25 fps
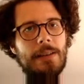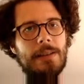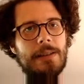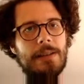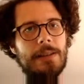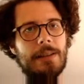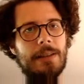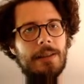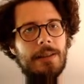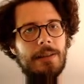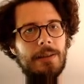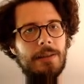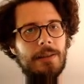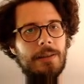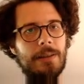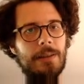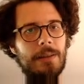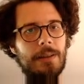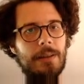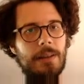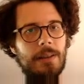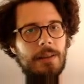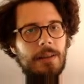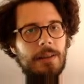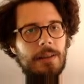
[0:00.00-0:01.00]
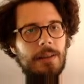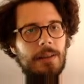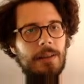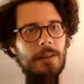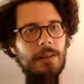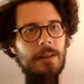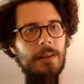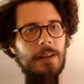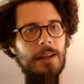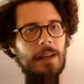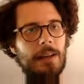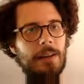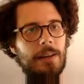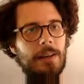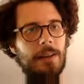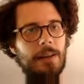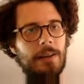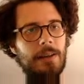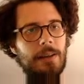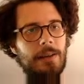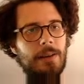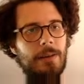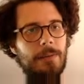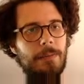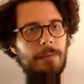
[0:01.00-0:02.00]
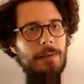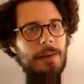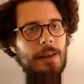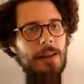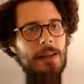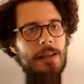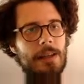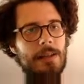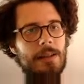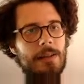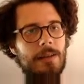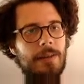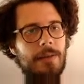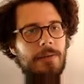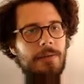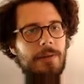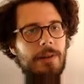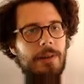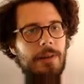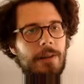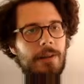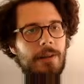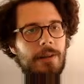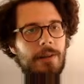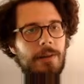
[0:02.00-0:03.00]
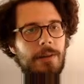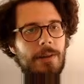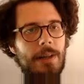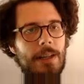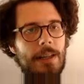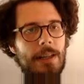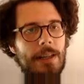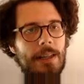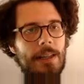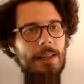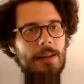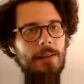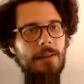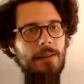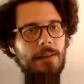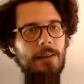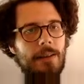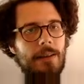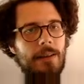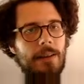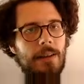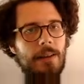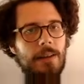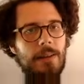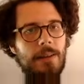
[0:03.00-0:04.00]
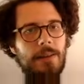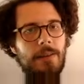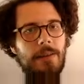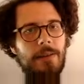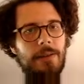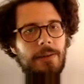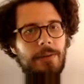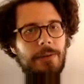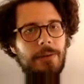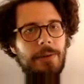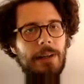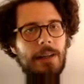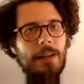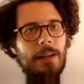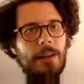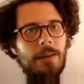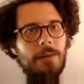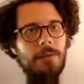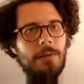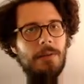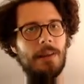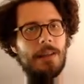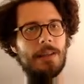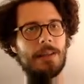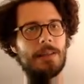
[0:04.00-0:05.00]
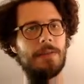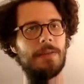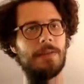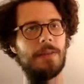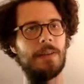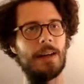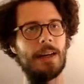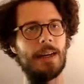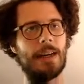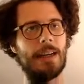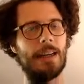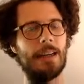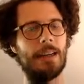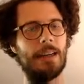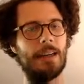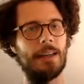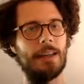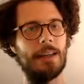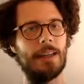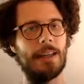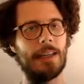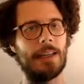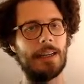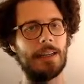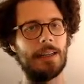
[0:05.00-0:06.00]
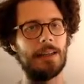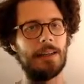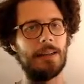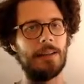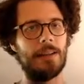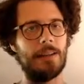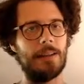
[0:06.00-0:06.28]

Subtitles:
So I'm gonna copy this row, and then I'm gonna reload this file, and